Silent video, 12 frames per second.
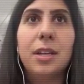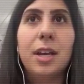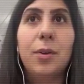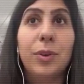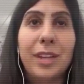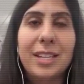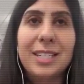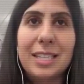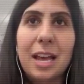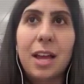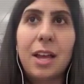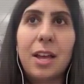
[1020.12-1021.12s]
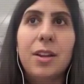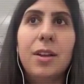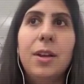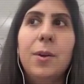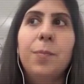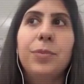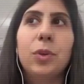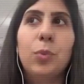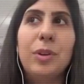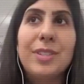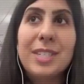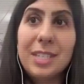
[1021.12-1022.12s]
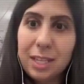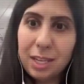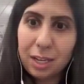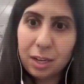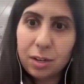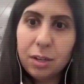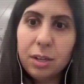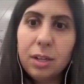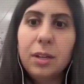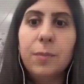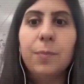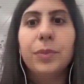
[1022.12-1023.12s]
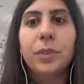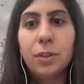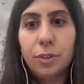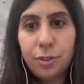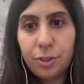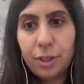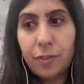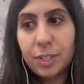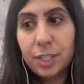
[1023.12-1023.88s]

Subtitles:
with that said, we've seen, and